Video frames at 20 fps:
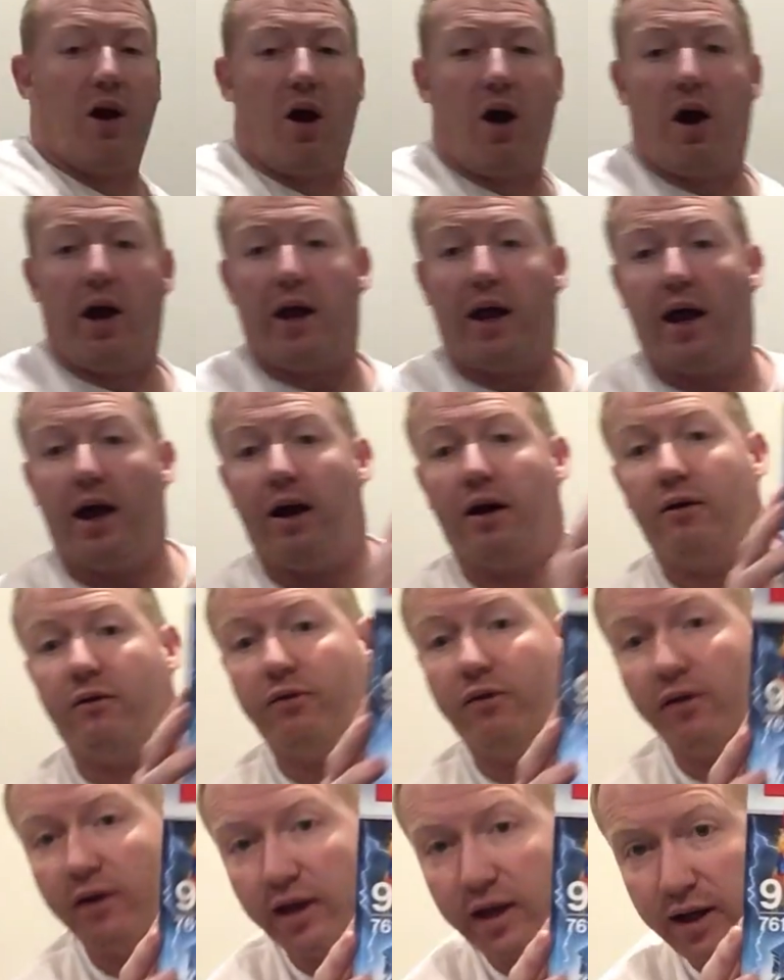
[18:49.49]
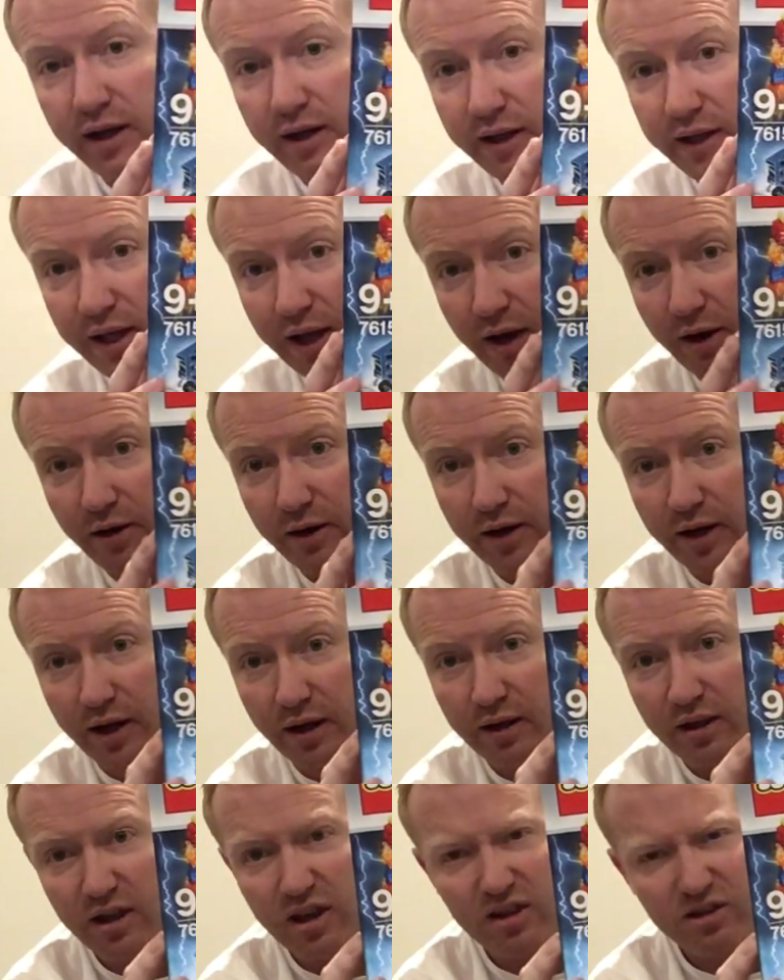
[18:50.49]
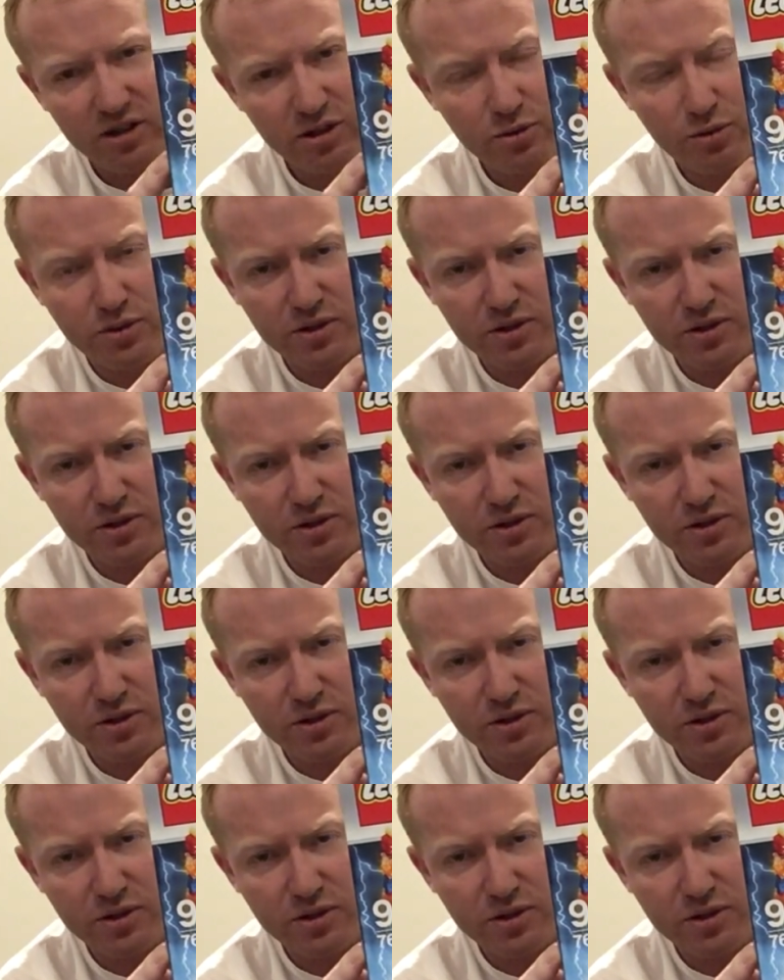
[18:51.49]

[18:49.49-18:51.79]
I have a helicarrier. This